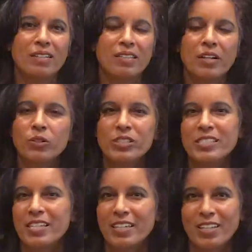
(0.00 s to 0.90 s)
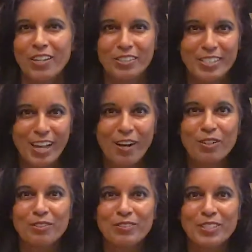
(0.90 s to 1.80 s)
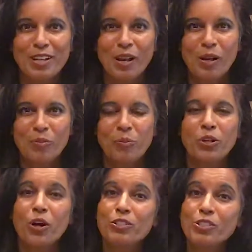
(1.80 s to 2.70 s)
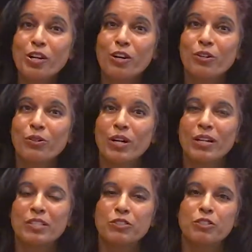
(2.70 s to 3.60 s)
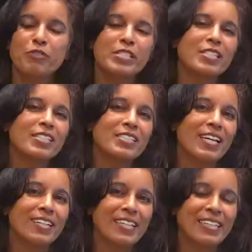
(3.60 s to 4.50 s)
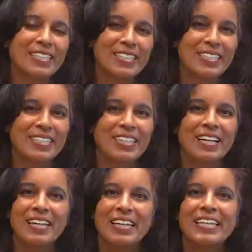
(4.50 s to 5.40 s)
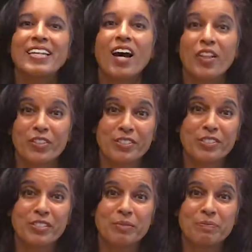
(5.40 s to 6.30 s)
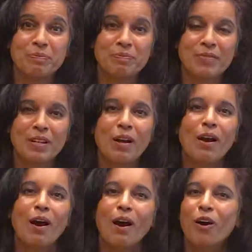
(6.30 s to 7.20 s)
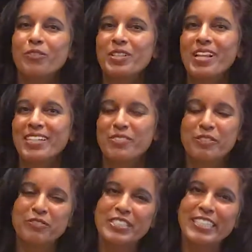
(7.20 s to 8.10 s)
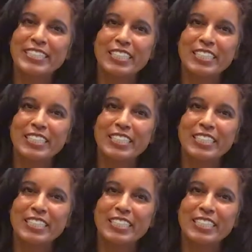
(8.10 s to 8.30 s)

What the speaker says: not only to heal ourselves, but also to facilitate healing in others. Over the last 15